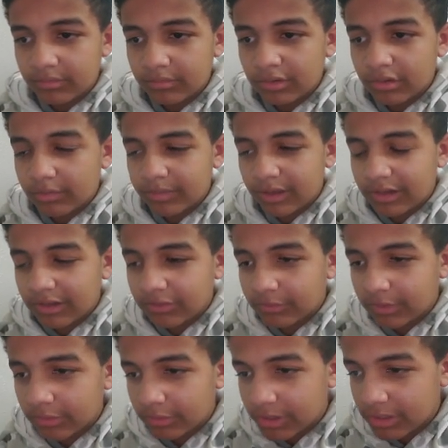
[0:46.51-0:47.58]
Bigger bodies
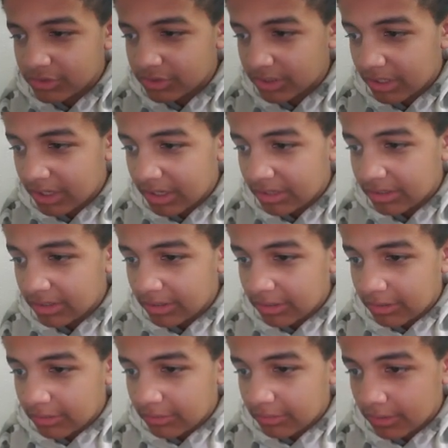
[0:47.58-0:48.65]
relocation guide.
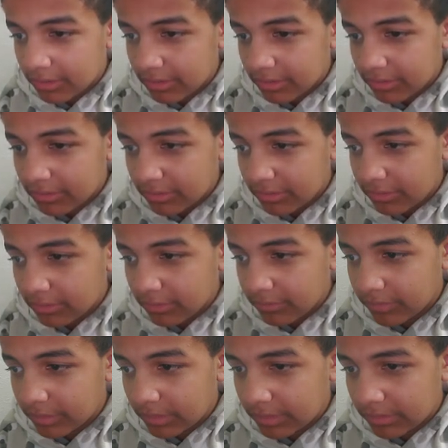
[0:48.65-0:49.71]
Do not continue
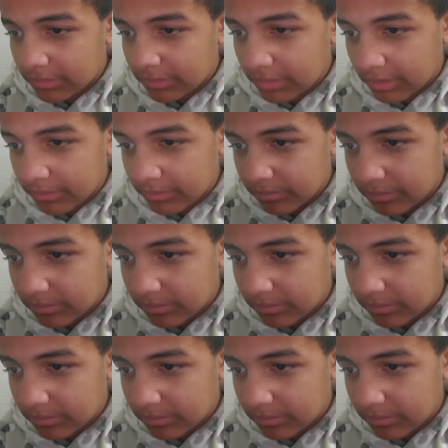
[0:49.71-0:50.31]
viewing this tape.